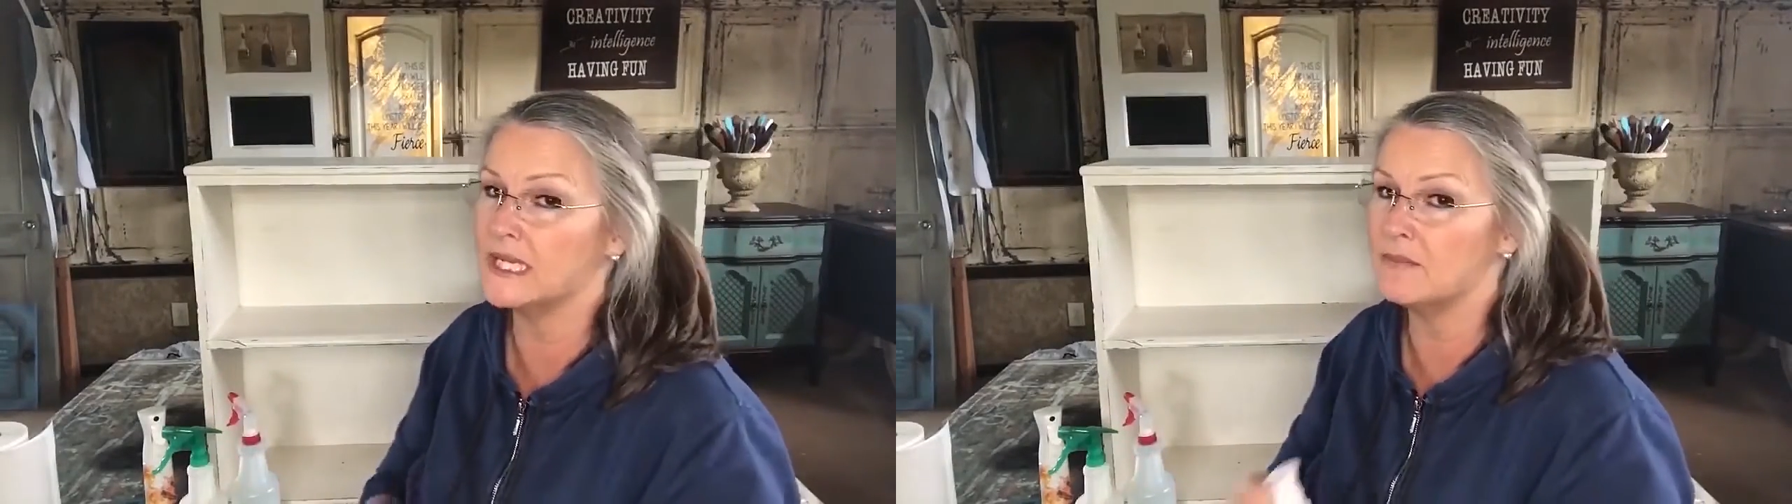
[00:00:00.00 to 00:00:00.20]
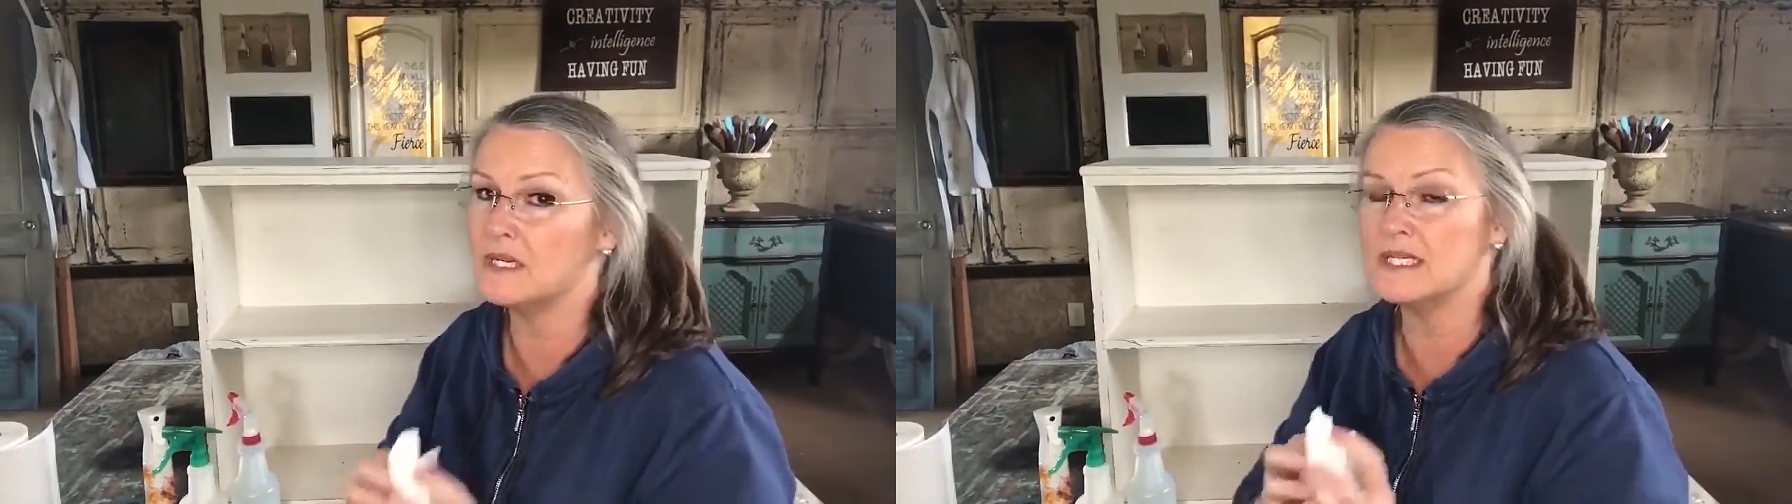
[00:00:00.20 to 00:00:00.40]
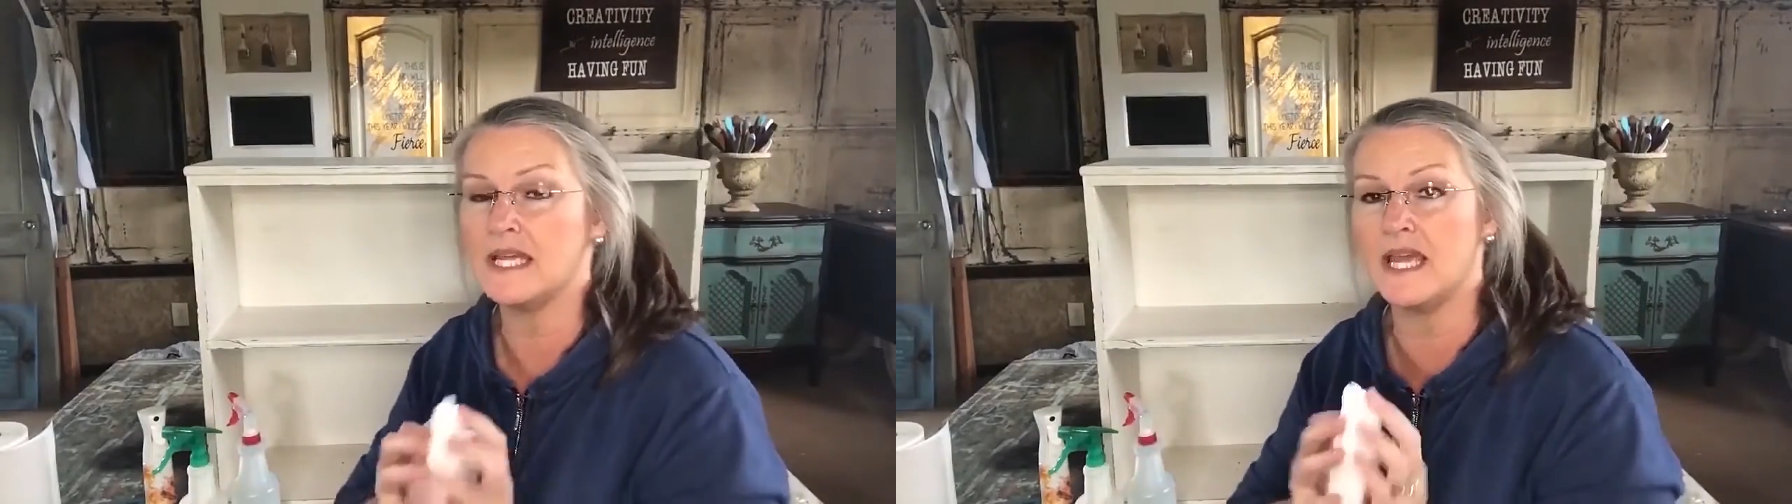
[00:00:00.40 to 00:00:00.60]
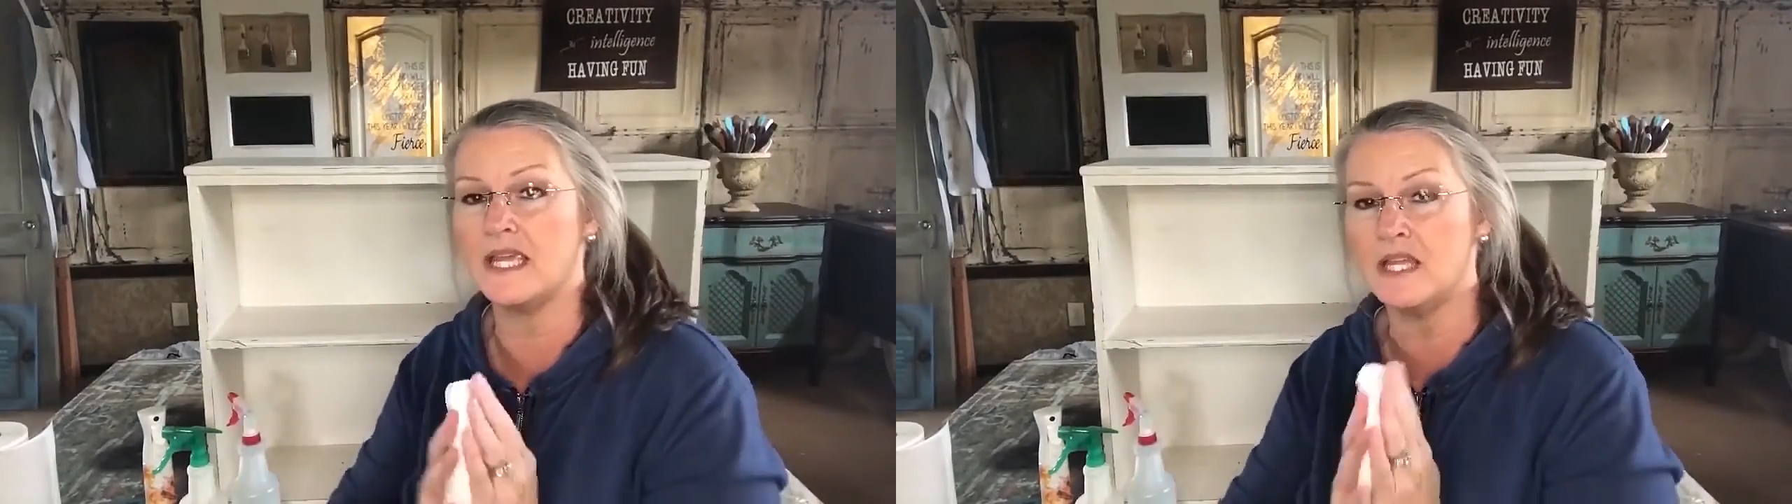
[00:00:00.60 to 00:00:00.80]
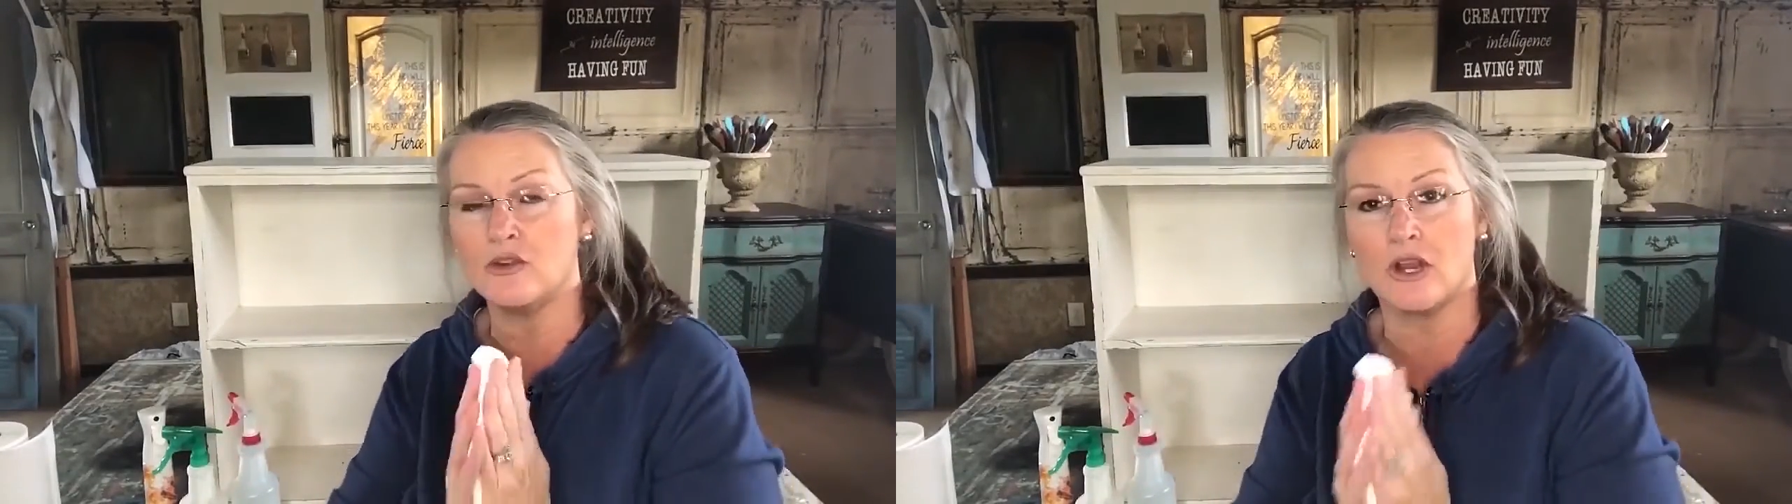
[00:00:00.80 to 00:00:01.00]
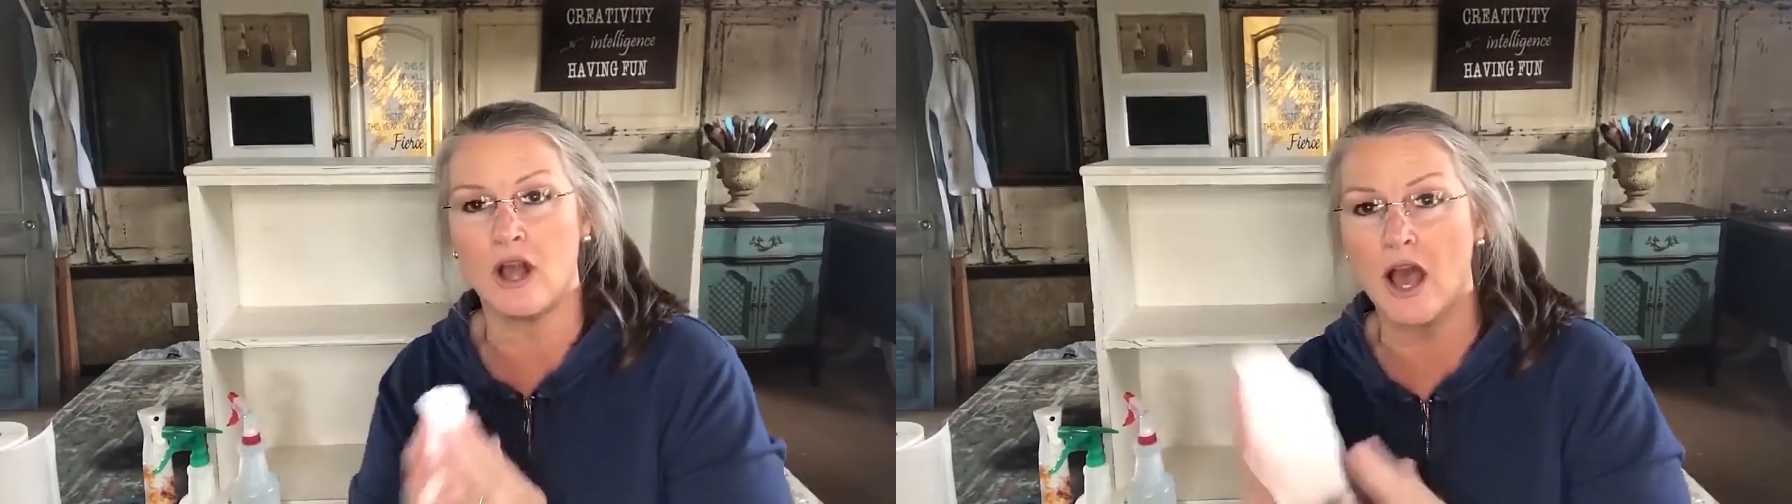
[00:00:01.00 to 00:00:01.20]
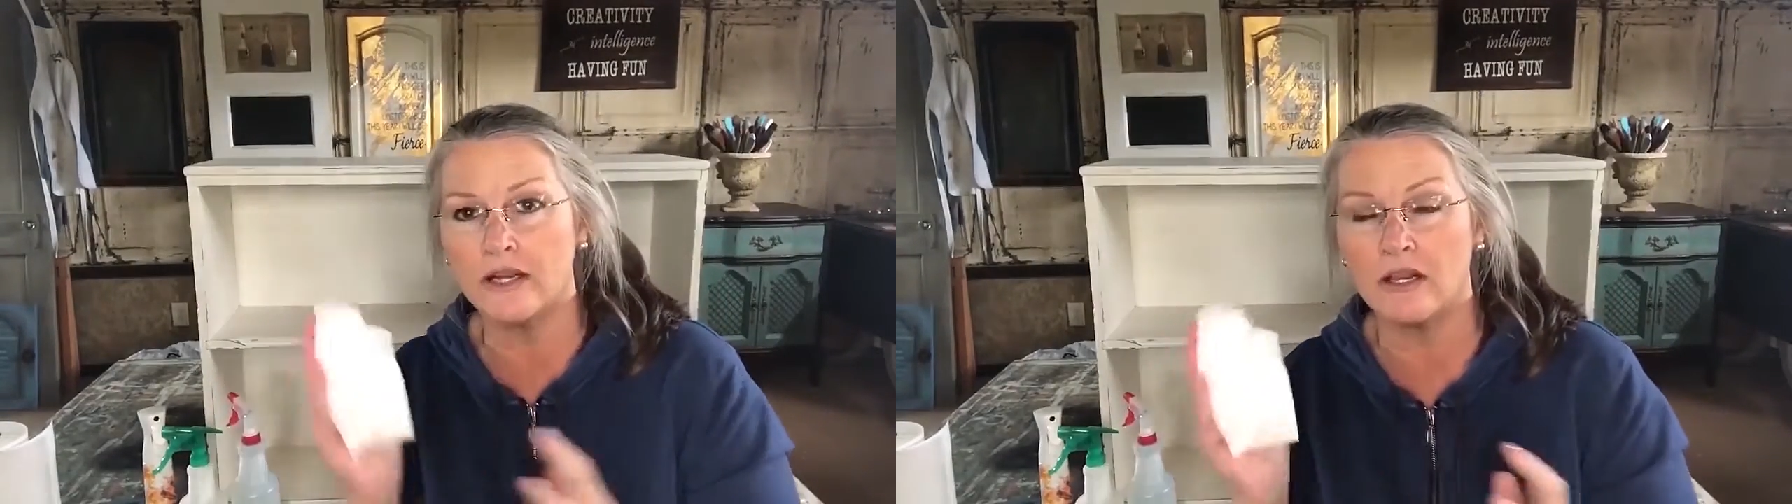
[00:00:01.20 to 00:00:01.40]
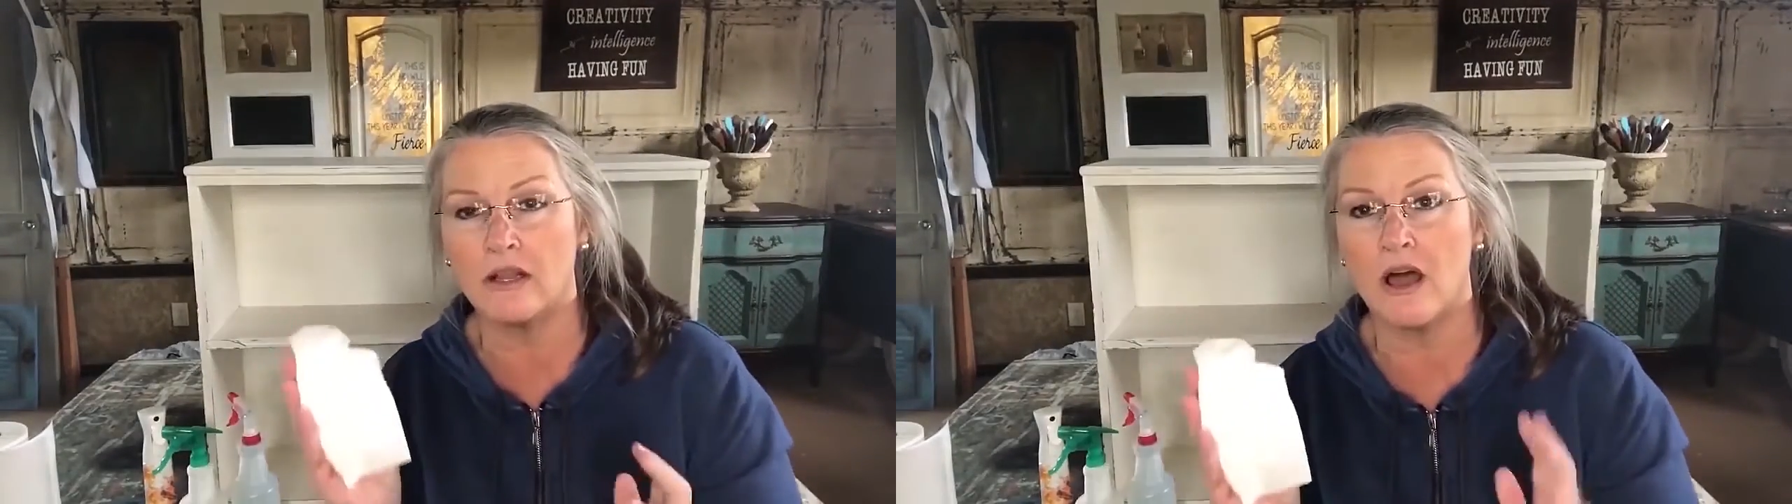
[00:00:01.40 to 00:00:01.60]
and I'm going to take either a
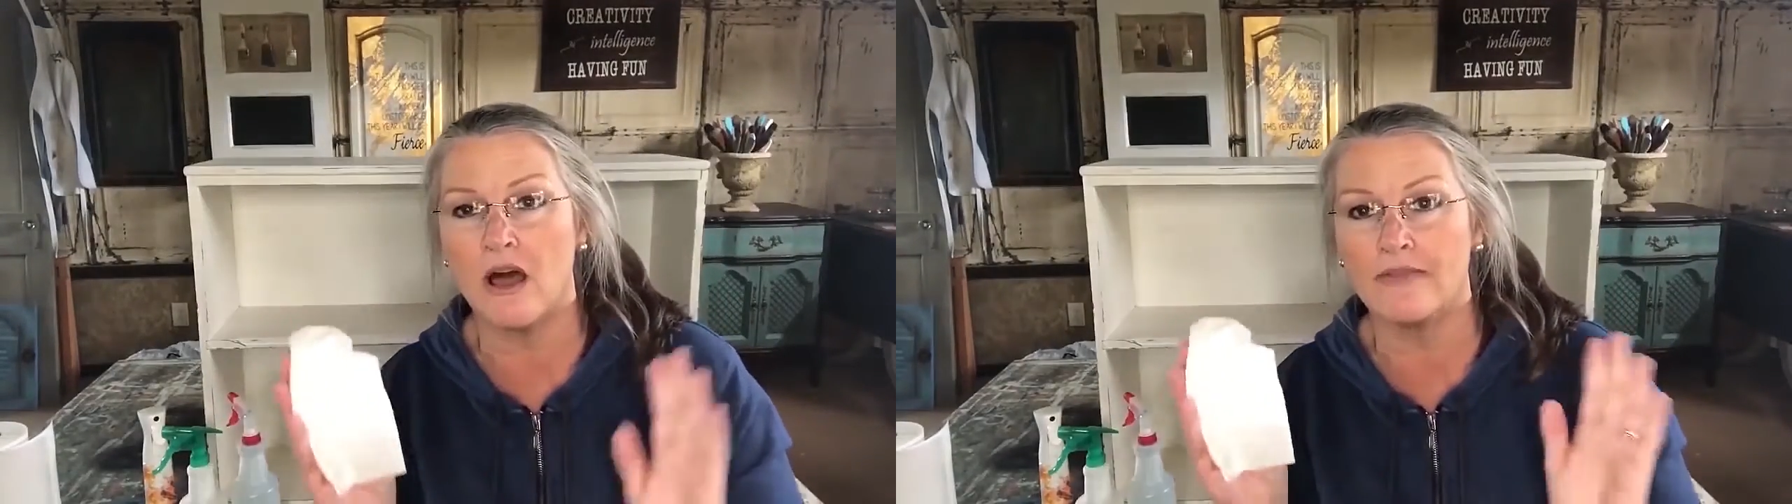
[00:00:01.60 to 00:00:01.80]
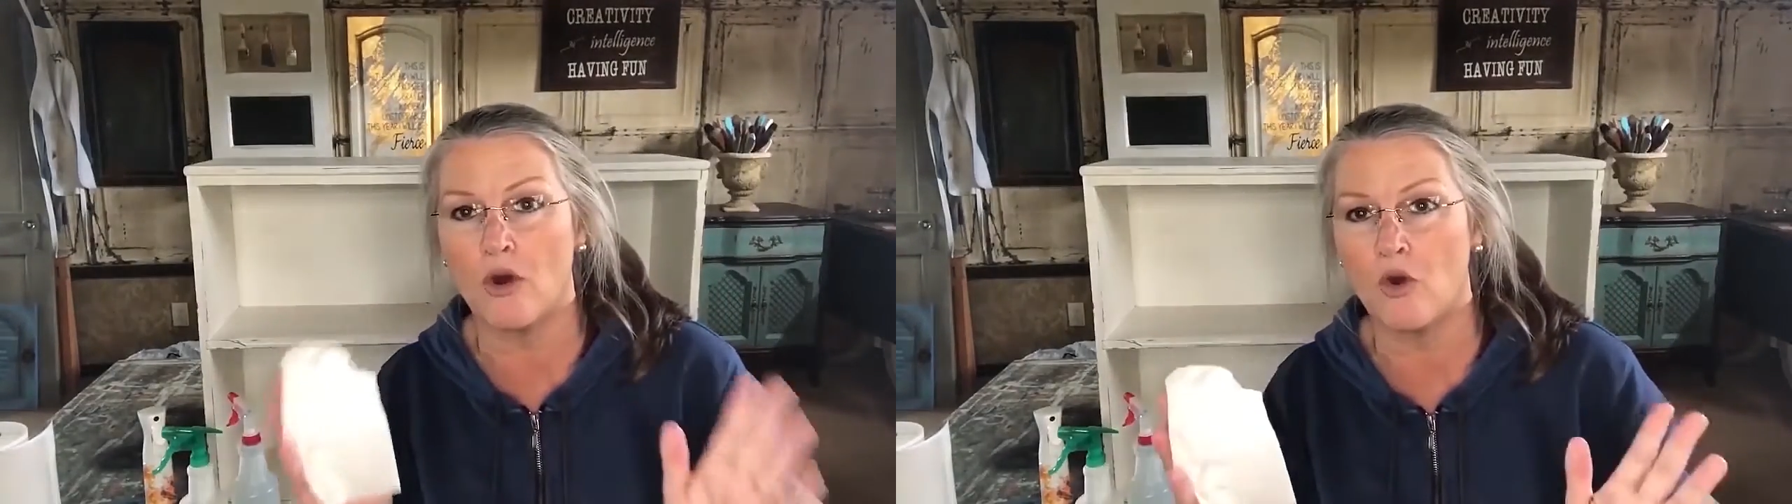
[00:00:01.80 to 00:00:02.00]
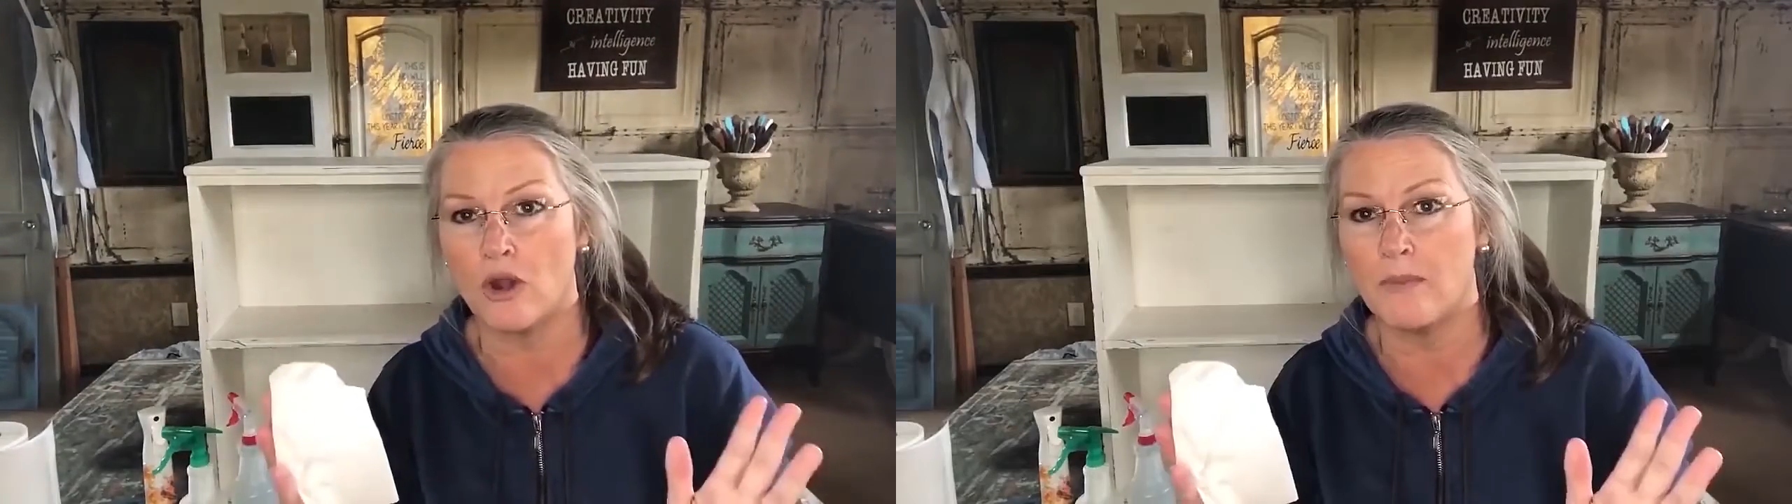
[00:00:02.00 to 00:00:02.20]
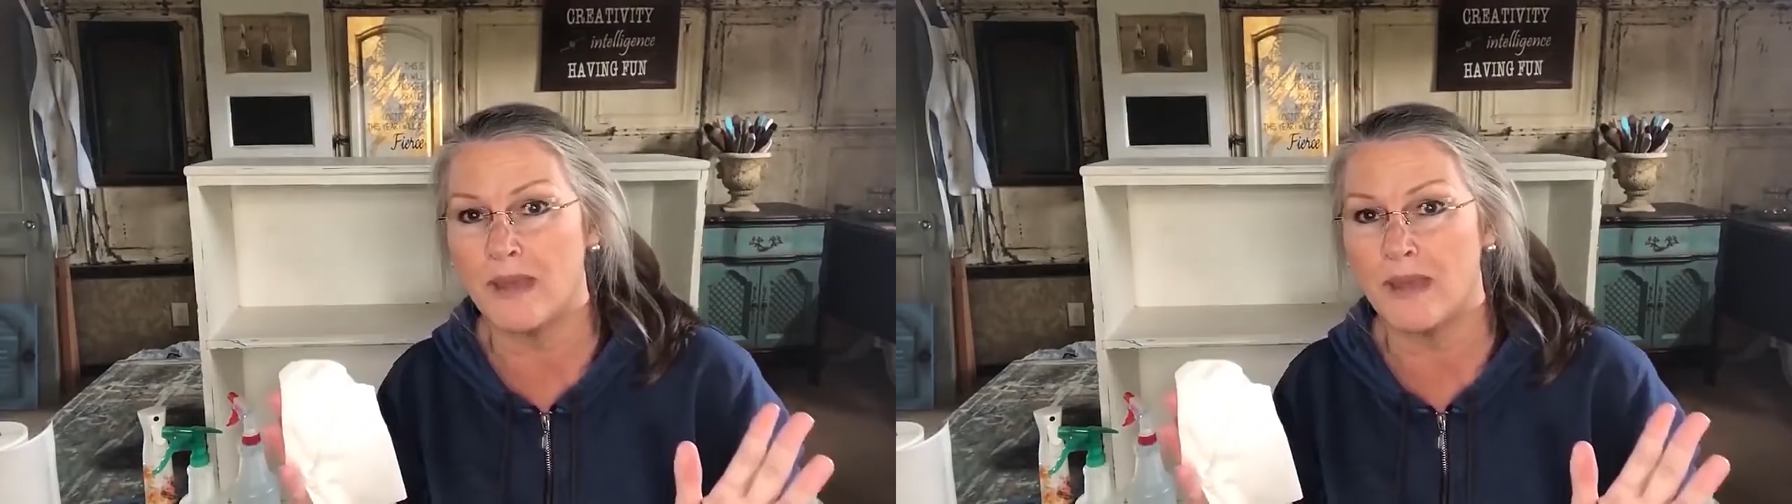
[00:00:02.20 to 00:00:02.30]
cotton cloth or a